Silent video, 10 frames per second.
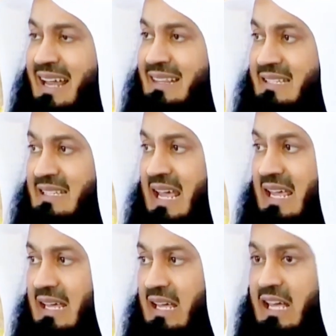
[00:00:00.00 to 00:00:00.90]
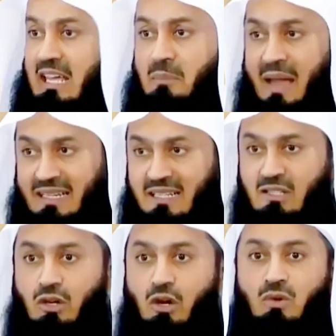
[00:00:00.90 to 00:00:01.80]
and the day, He made
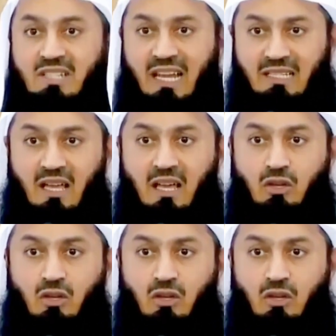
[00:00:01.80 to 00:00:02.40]
it rotate.